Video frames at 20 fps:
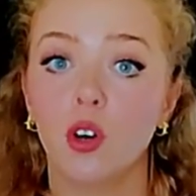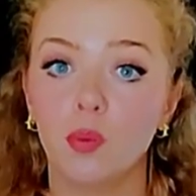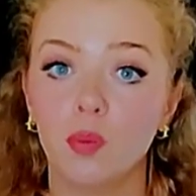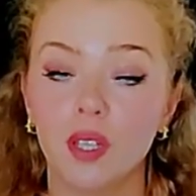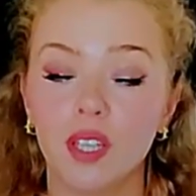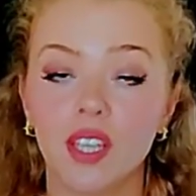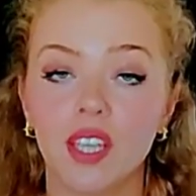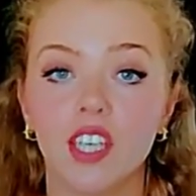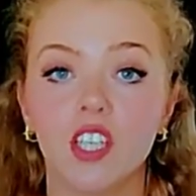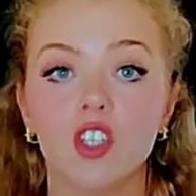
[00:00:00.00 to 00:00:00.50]

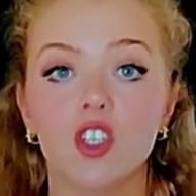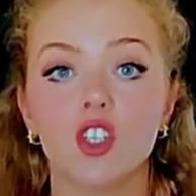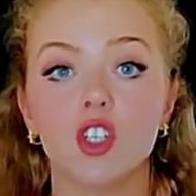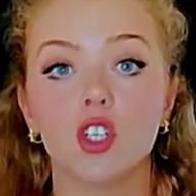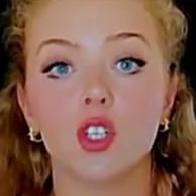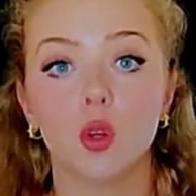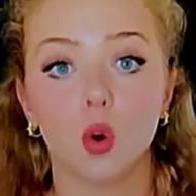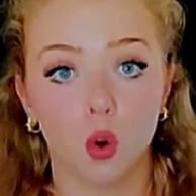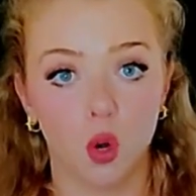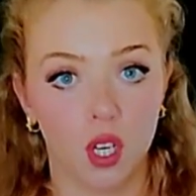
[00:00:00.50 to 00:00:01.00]

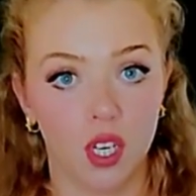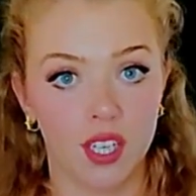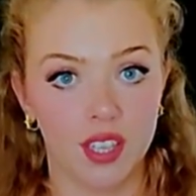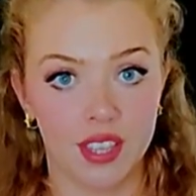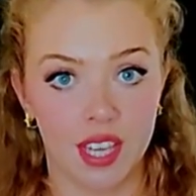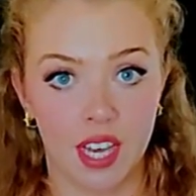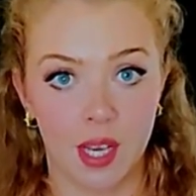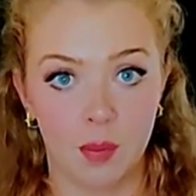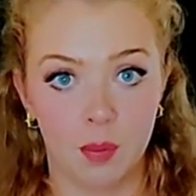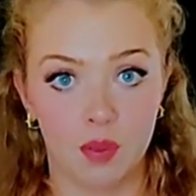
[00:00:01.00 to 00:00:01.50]
combination oily
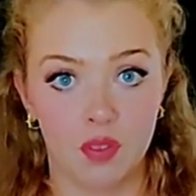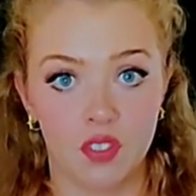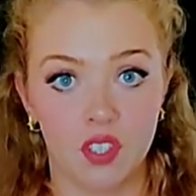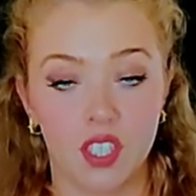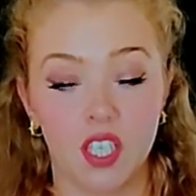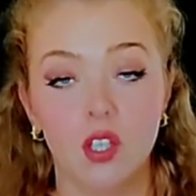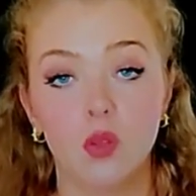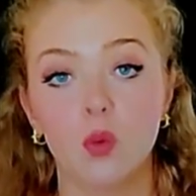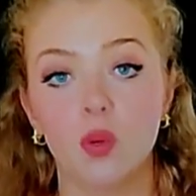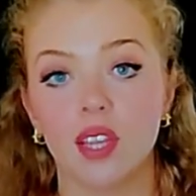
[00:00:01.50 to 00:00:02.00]
type of
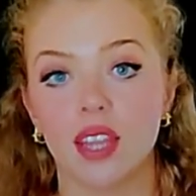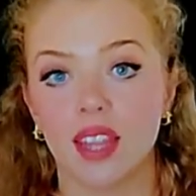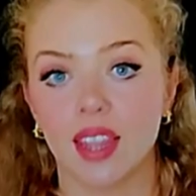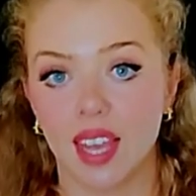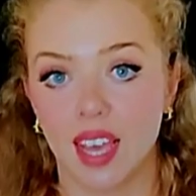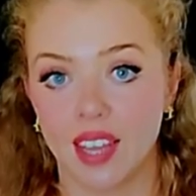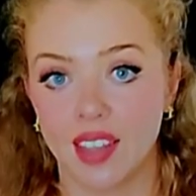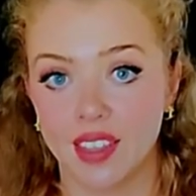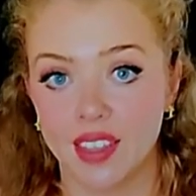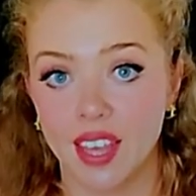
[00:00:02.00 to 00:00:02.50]
skin with
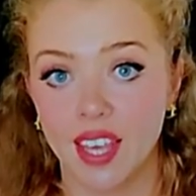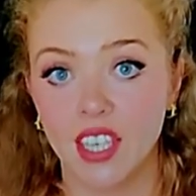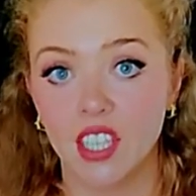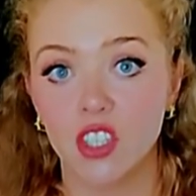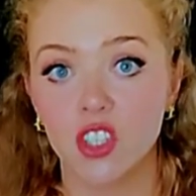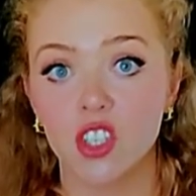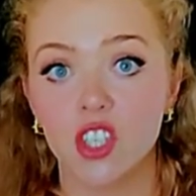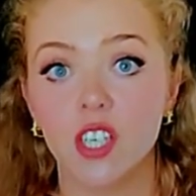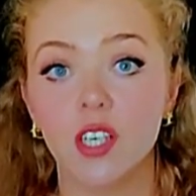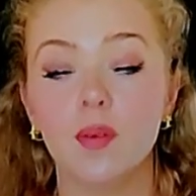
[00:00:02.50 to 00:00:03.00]
light
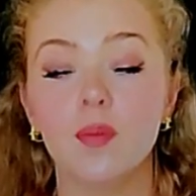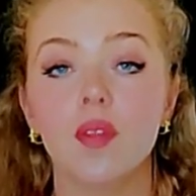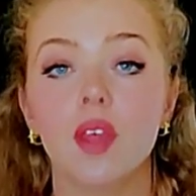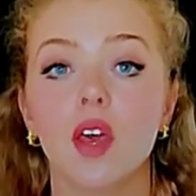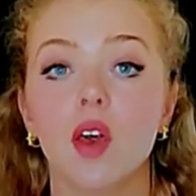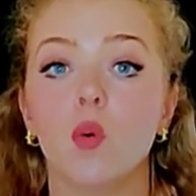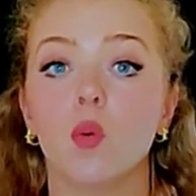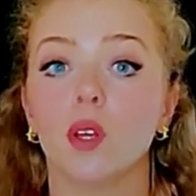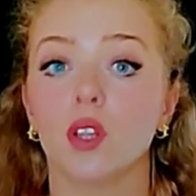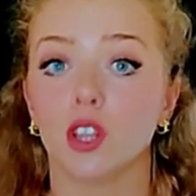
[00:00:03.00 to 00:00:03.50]
texture,
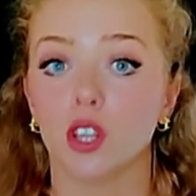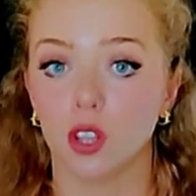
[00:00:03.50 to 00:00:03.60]
with